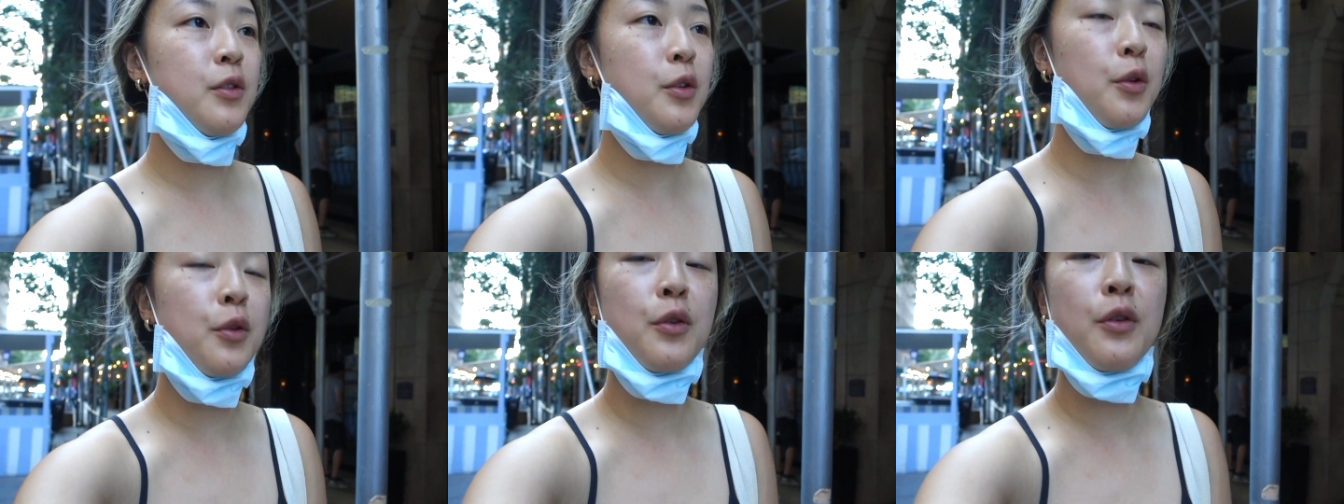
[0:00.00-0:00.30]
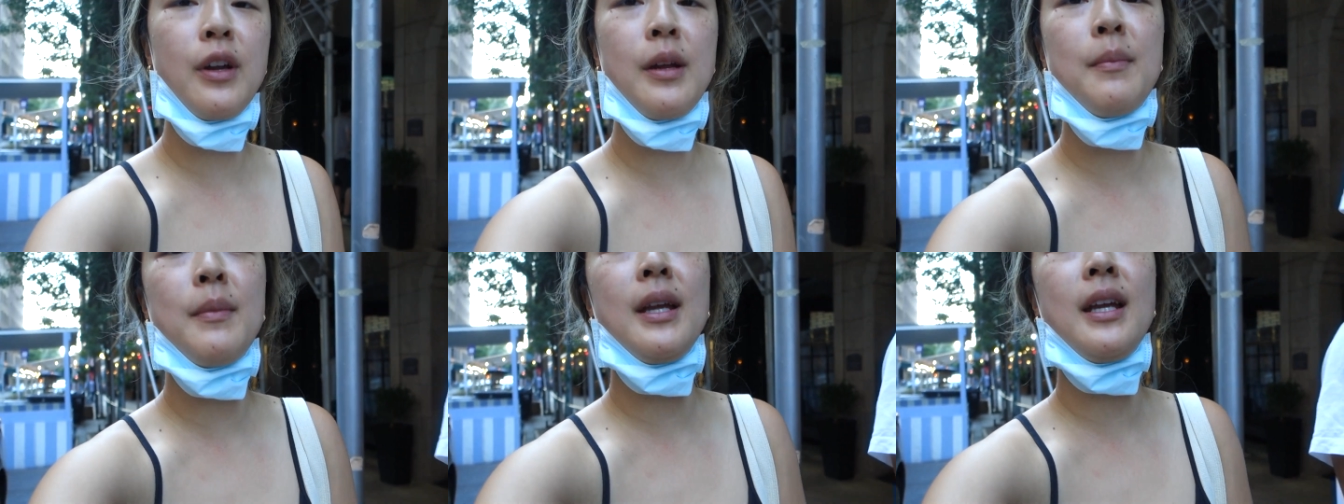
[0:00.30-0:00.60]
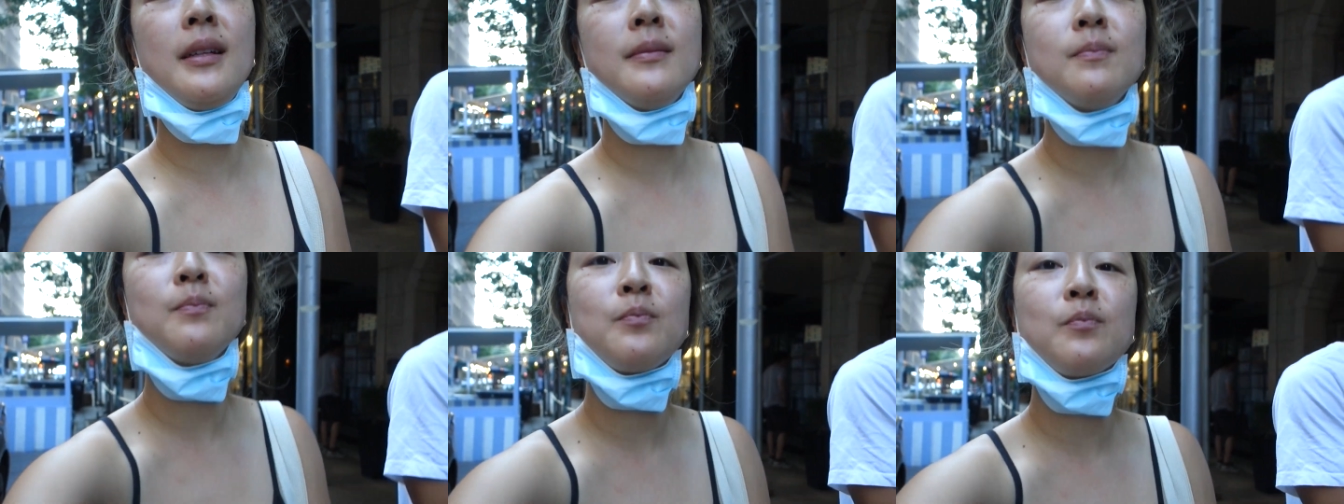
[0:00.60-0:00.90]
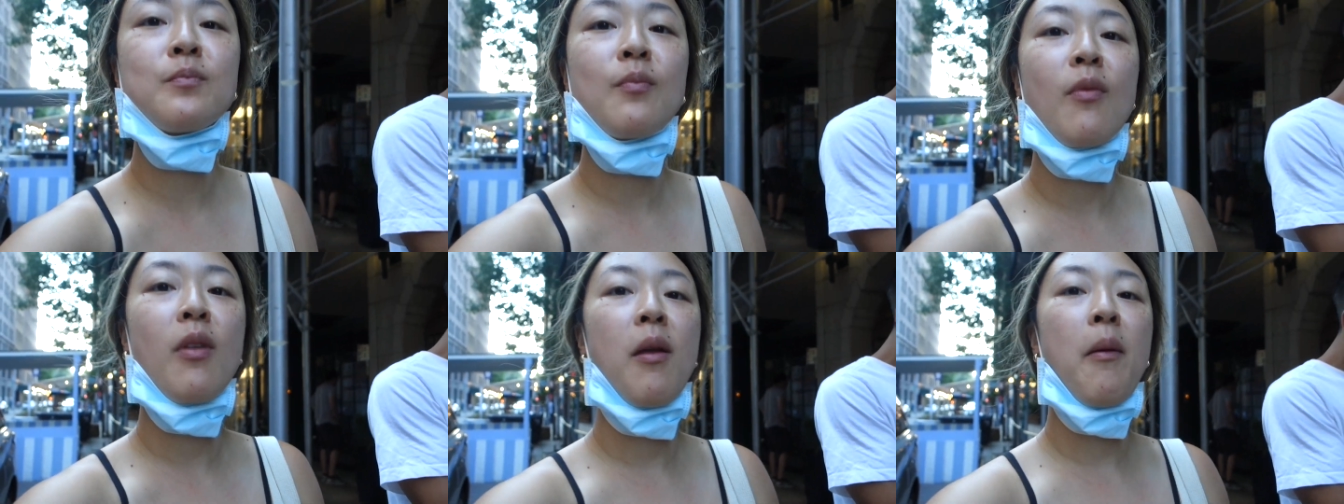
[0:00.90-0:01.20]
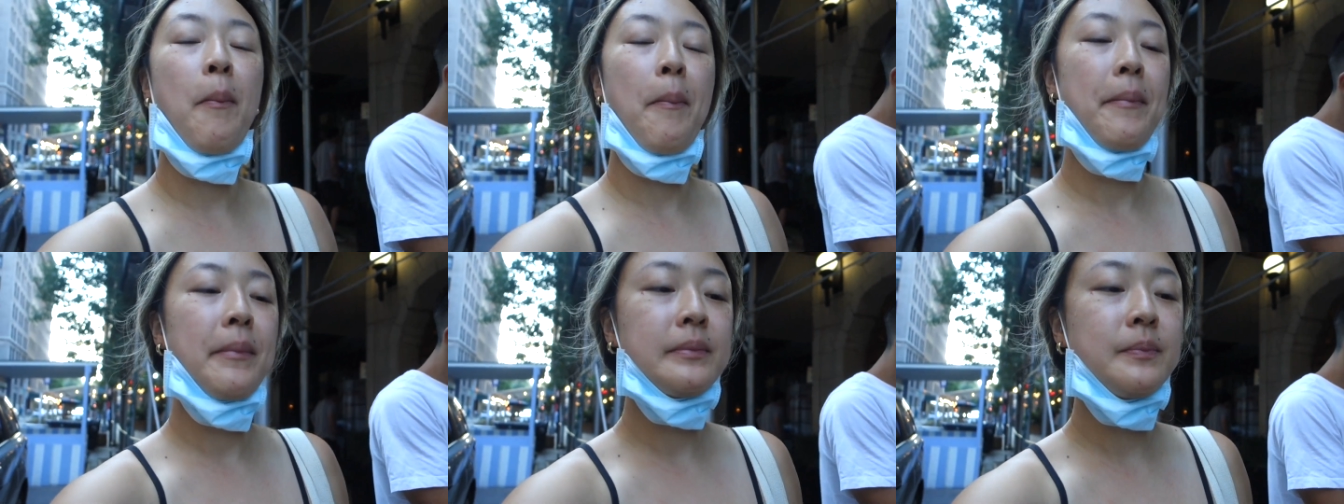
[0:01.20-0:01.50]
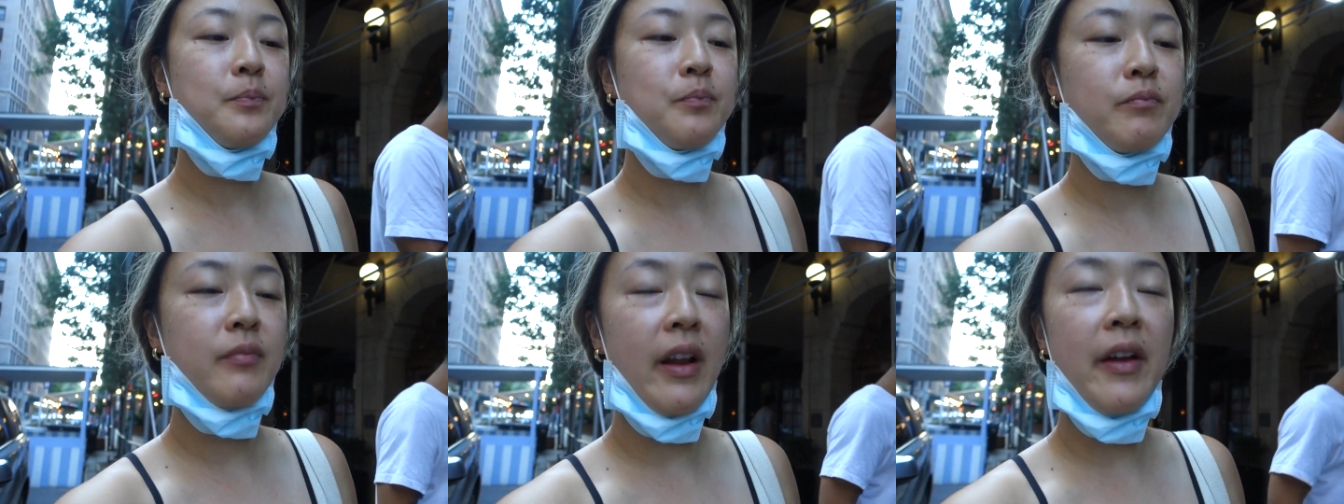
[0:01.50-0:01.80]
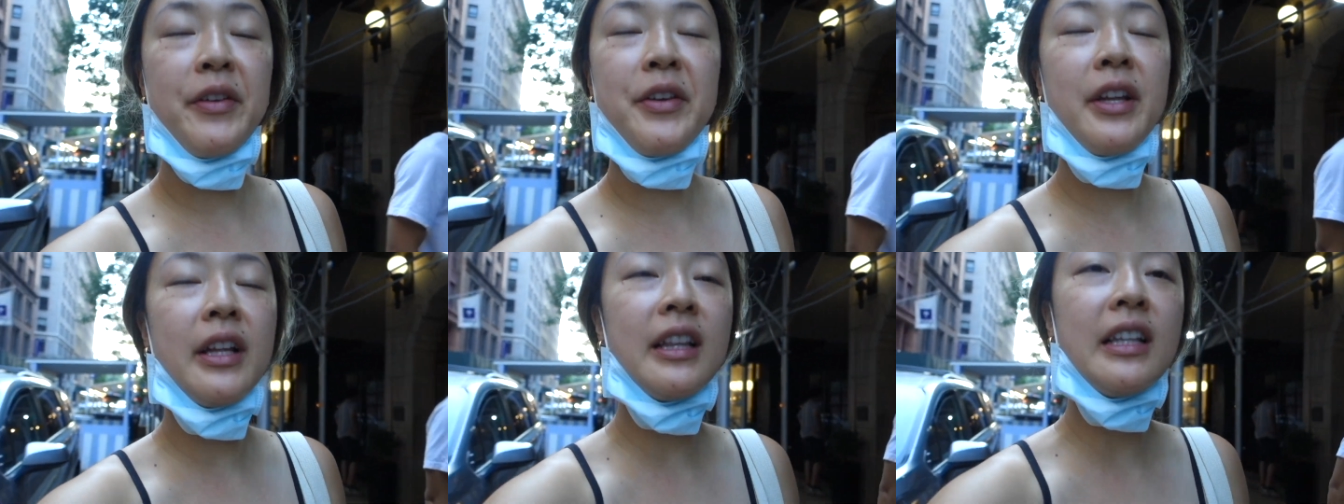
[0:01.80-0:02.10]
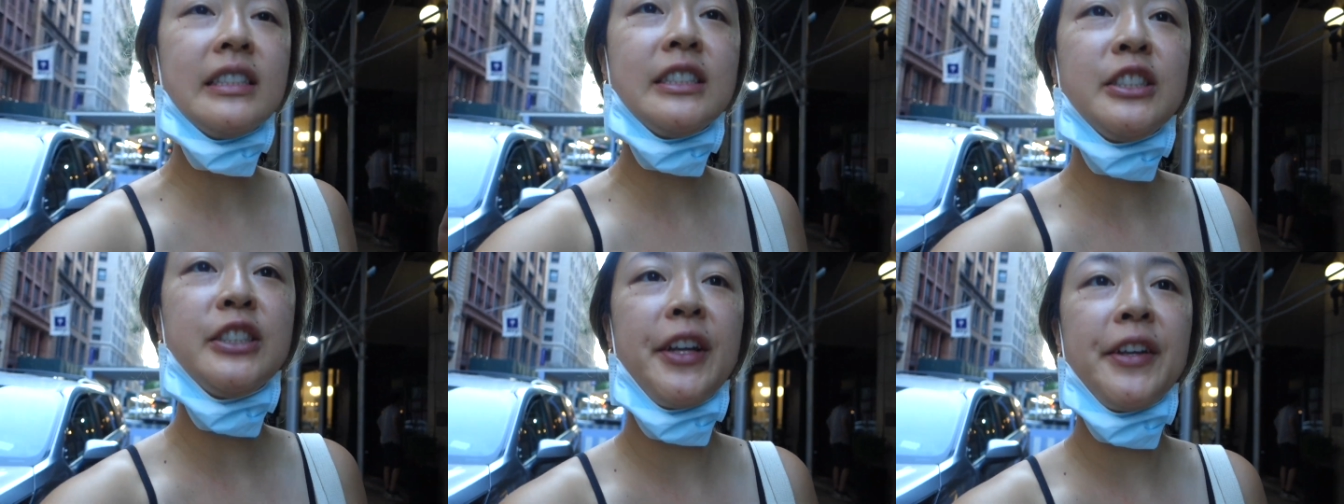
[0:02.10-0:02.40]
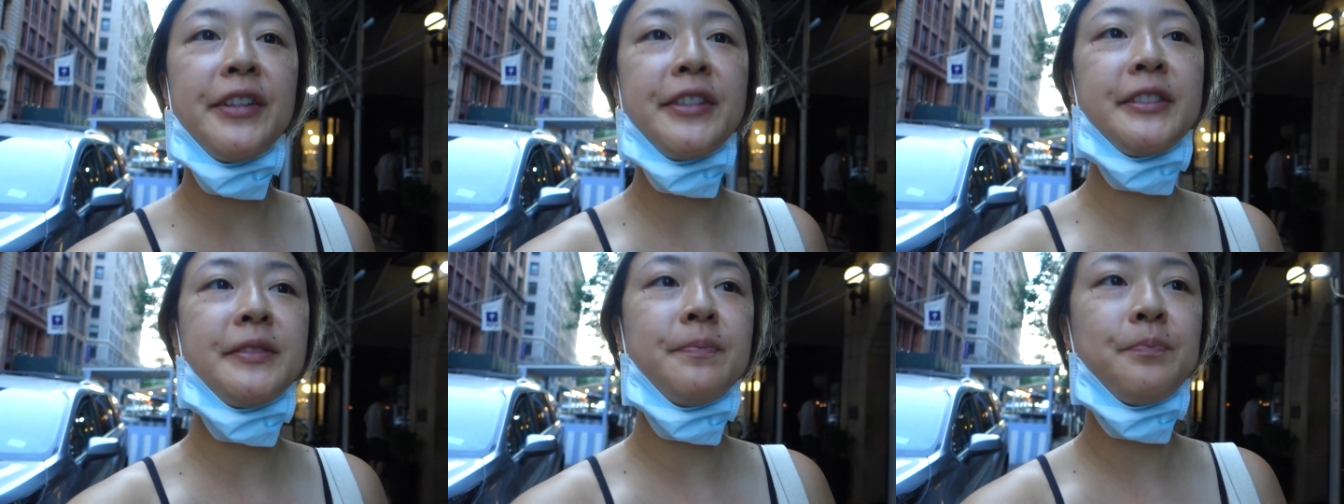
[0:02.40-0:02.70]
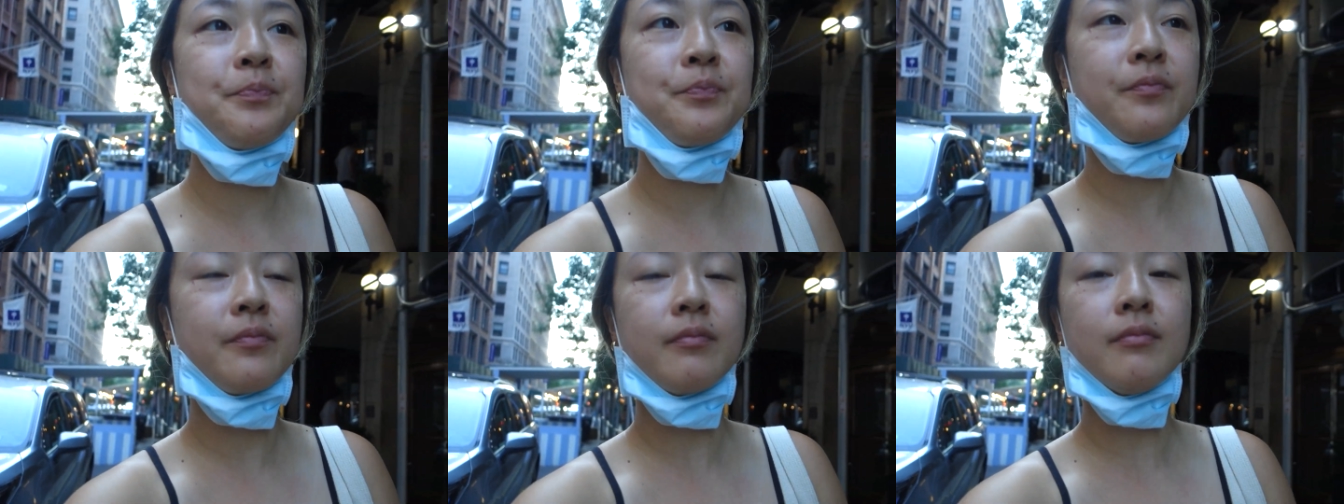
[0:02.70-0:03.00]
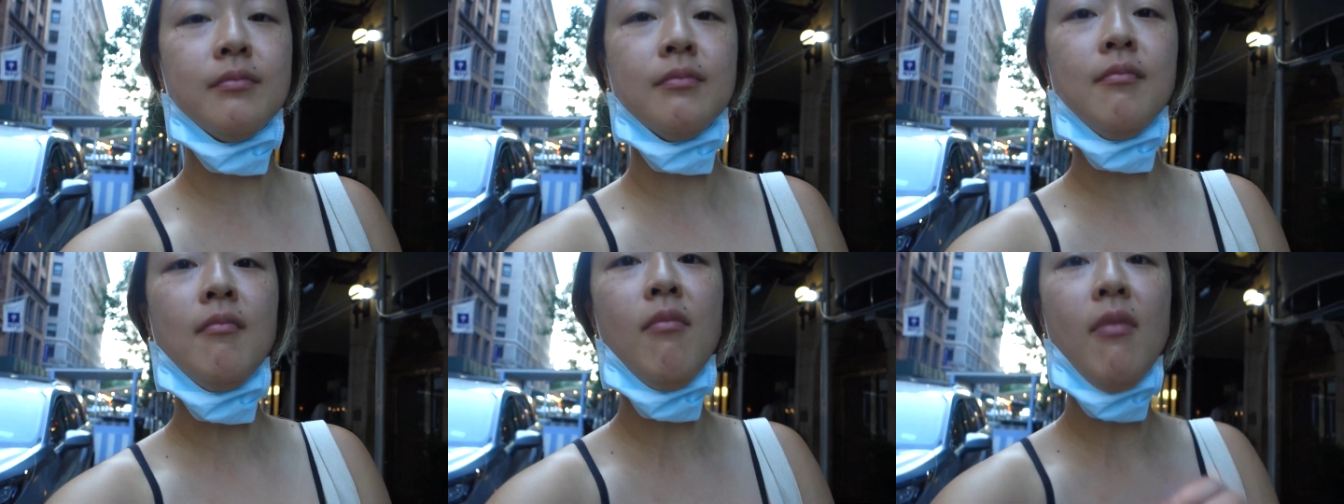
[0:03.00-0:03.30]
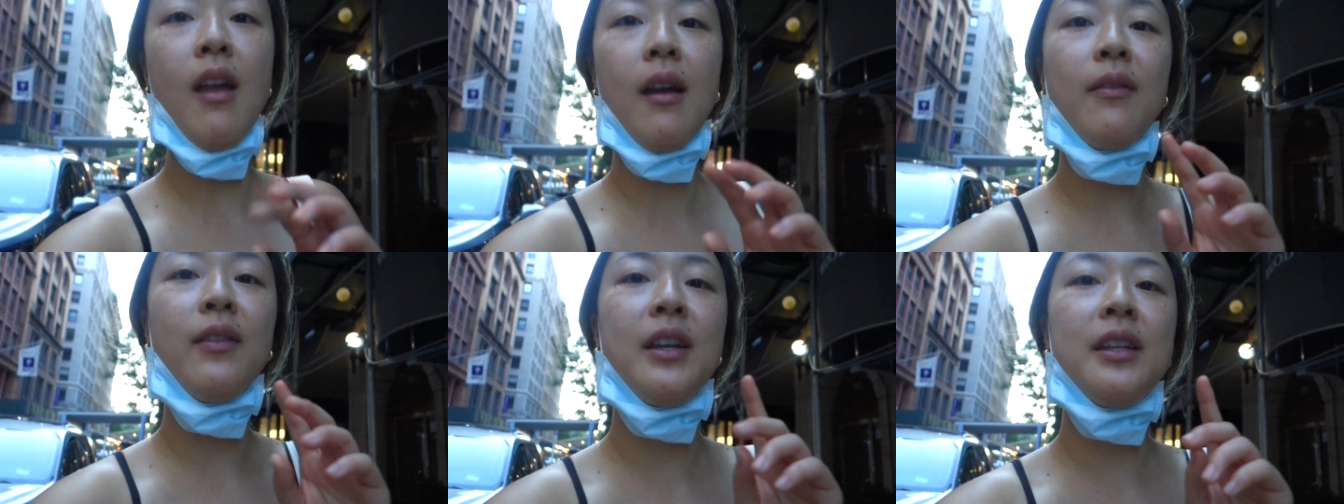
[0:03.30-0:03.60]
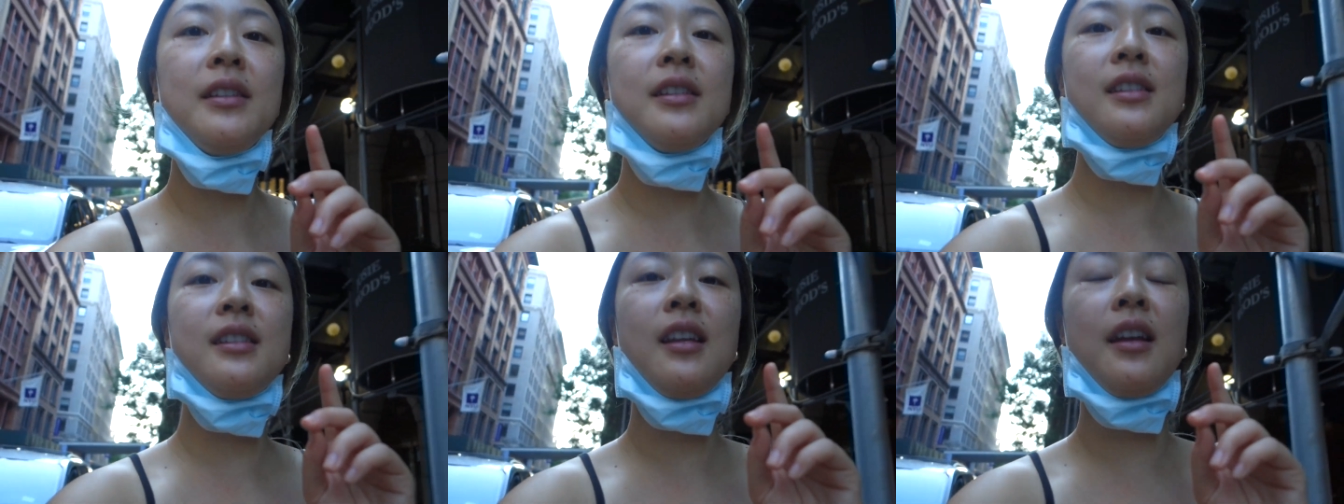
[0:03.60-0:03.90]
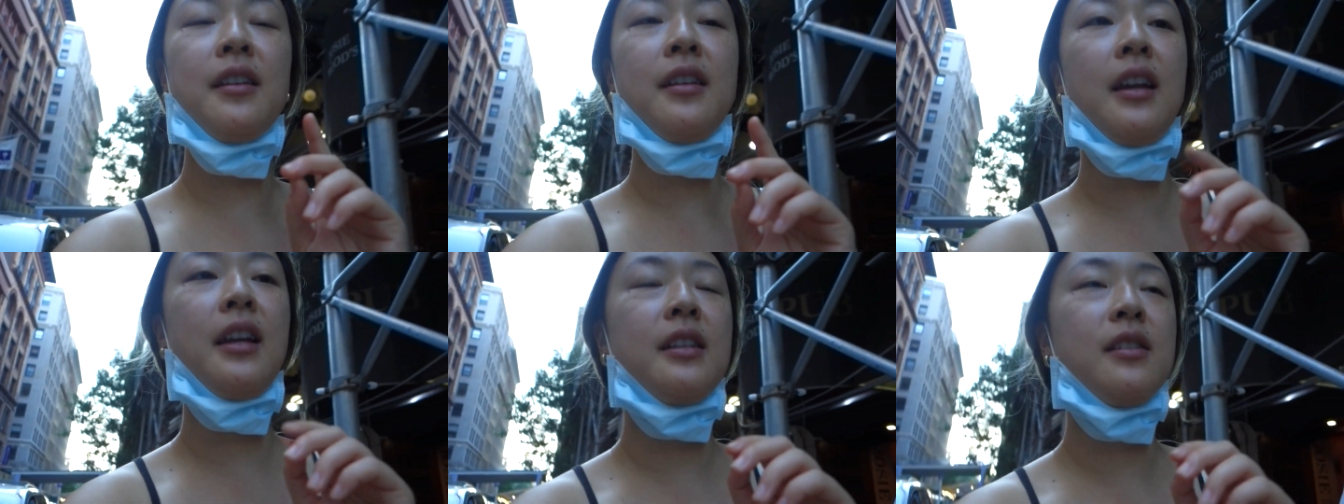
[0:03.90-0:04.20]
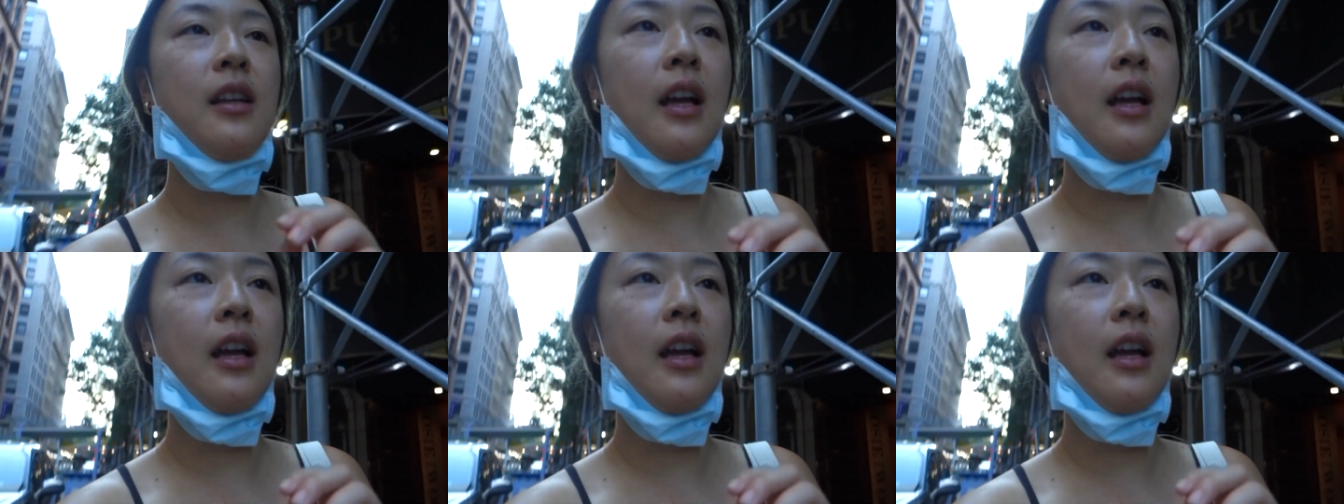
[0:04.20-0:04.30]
So creamy and delicious. Lazy Sundays.